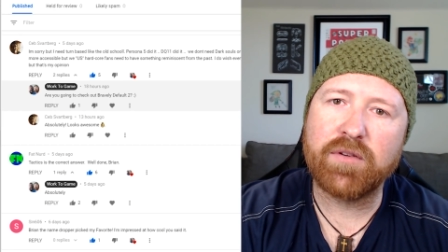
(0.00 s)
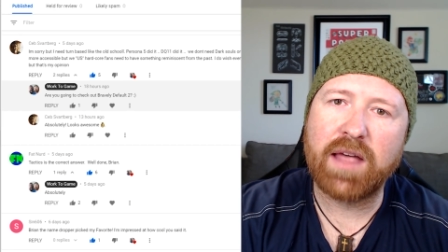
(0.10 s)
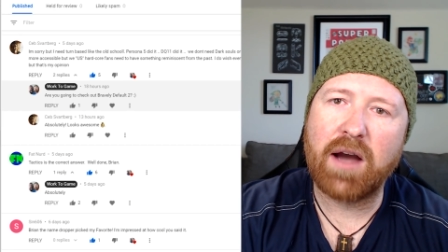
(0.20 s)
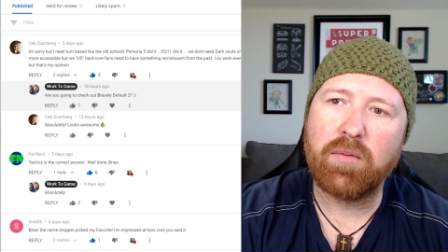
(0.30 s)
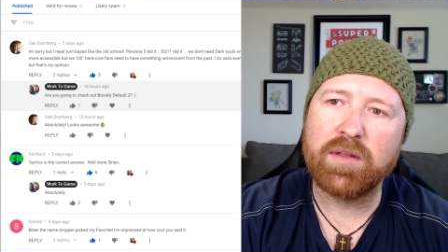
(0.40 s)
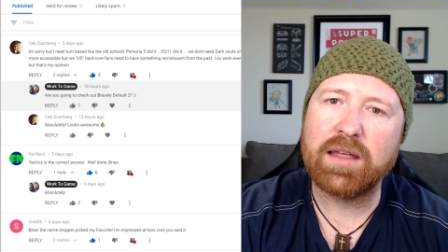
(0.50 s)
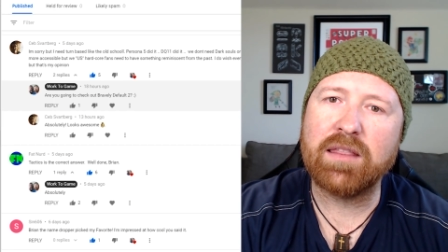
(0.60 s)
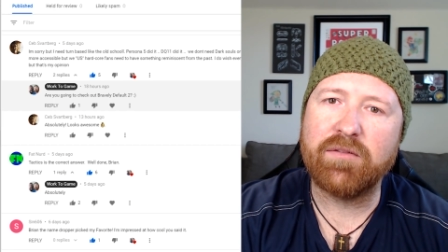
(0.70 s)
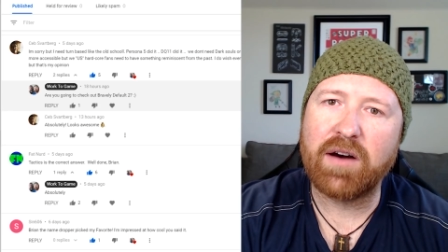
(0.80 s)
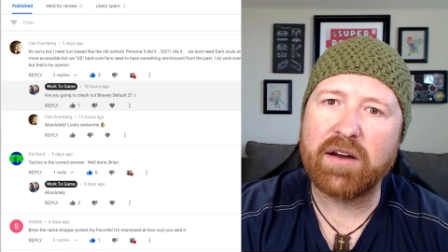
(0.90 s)
that within
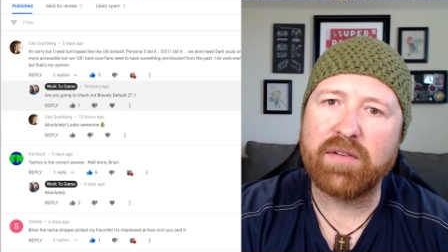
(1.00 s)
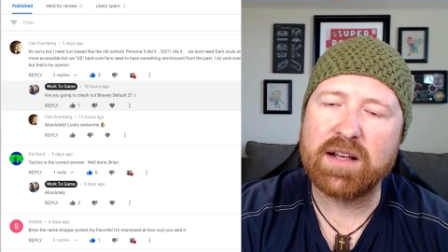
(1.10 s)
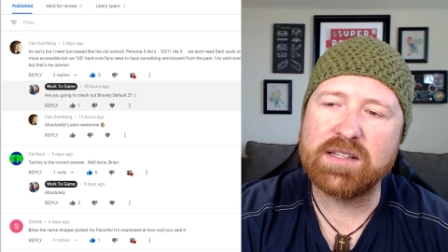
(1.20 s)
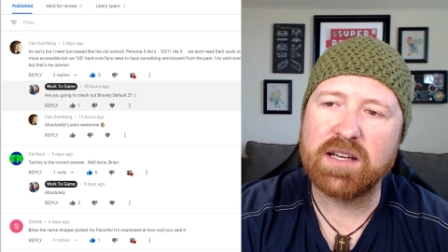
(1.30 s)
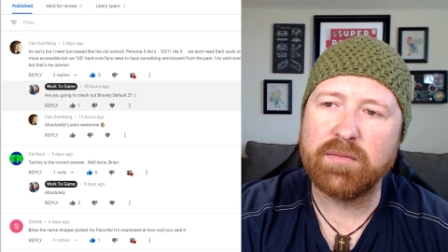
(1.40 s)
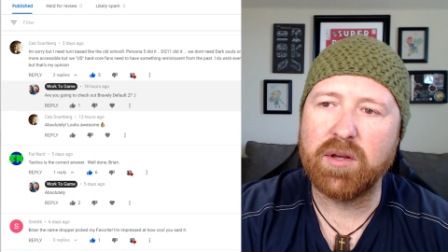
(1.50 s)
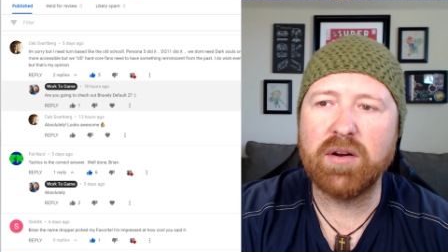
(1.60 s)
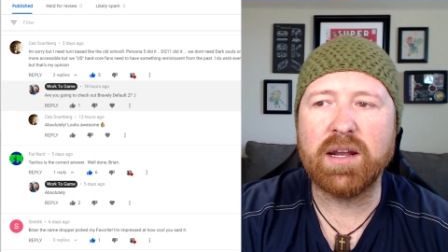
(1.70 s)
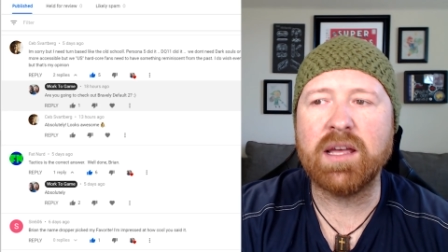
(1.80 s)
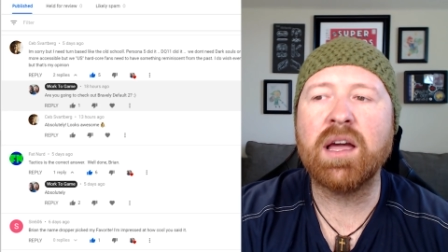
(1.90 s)
the final fantasy
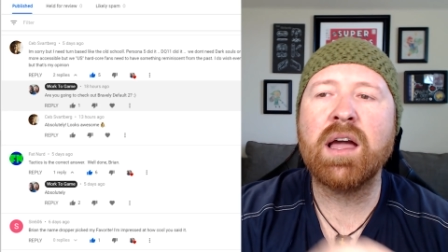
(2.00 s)
community